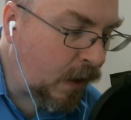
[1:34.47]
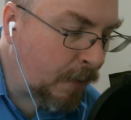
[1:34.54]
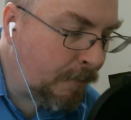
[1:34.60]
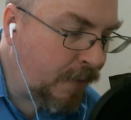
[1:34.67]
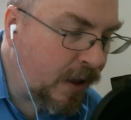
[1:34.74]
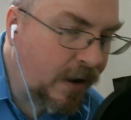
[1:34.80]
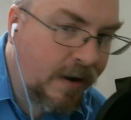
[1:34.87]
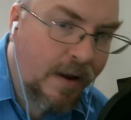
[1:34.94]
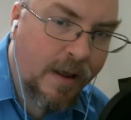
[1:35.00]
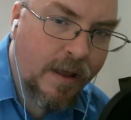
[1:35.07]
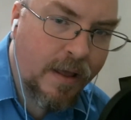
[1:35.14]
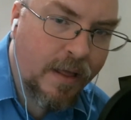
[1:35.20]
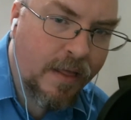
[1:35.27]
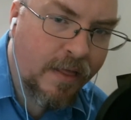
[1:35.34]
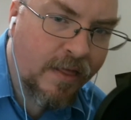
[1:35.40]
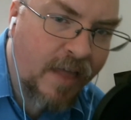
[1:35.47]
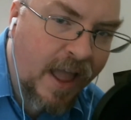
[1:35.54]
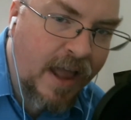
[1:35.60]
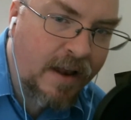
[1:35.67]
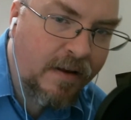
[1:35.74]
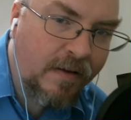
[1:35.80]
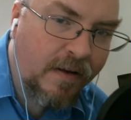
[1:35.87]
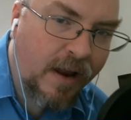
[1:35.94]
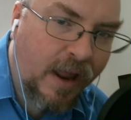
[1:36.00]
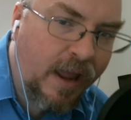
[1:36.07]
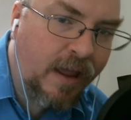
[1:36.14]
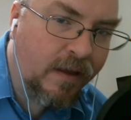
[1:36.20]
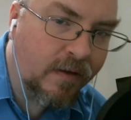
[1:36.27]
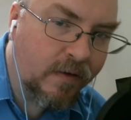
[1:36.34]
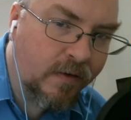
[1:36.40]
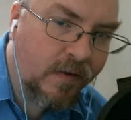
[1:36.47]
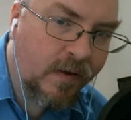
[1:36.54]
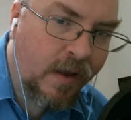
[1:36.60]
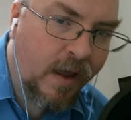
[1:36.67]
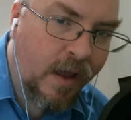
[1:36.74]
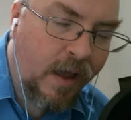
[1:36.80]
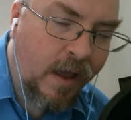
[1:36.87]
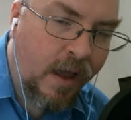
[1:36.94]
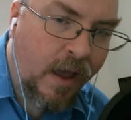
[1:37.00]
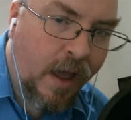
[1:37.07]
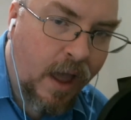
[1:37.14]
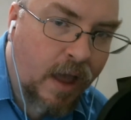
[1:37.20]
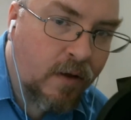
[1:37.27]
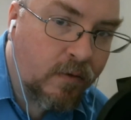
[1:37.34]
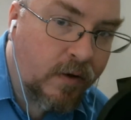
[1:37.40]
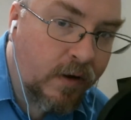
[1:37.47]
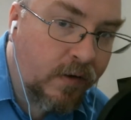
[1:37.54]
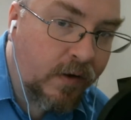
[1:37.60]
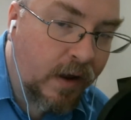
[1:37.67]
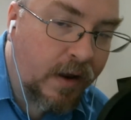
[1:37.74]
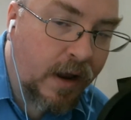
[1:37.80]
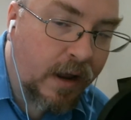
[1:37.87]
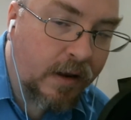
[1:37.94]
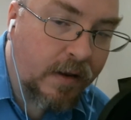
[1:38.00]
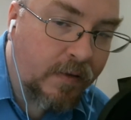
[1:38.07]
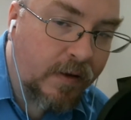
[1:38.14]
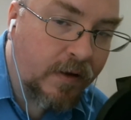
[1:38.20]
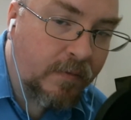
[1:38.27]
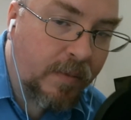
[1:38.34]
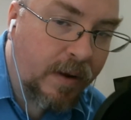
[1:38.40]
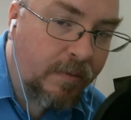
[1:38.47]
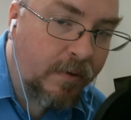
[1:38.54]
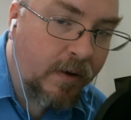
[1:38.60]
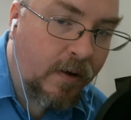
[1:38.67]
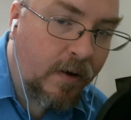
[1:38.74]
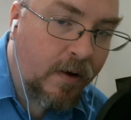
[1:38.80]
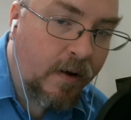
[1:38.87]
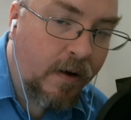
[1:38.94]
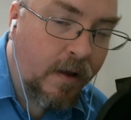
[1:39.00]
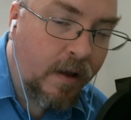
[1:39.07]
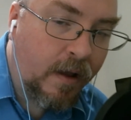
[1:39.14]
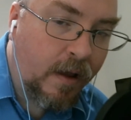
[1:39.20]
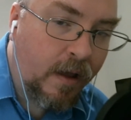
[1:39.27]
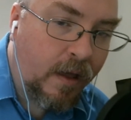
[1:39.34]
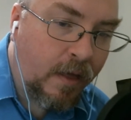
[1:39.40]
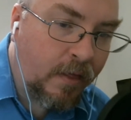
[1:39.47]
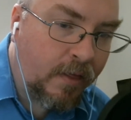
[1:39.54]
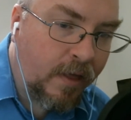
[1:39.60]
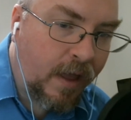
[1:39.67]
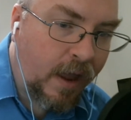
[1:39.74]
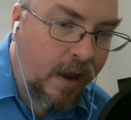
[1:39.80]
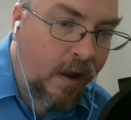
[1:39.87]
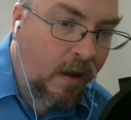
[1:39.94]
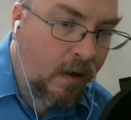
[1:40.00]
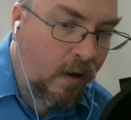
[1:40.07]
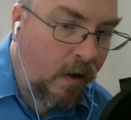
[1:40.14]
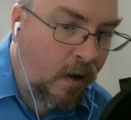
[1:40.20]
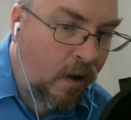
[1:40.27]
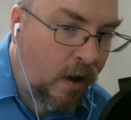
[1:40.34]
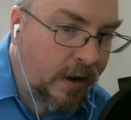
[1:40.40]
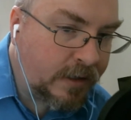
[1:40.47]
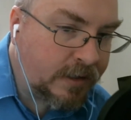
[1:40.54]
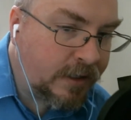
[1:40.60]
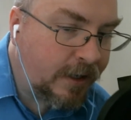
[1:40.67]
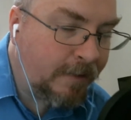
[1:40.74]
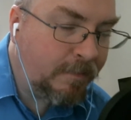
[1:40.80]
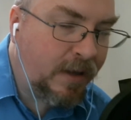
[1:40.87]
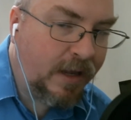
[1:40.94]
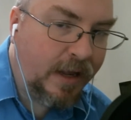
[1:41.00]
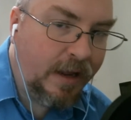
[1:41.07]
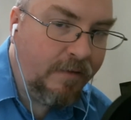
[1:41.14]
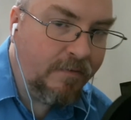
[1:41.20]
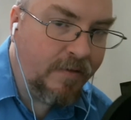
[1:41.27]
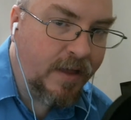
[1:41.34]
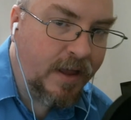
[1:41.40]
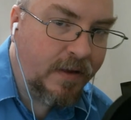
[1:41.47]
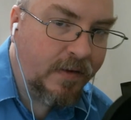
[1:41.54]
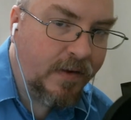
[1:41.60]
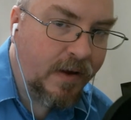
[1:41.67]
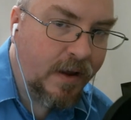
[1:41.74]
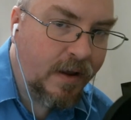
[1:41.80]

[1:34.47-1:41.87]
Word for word: But that is how disconnected these people are. They honestly believe this.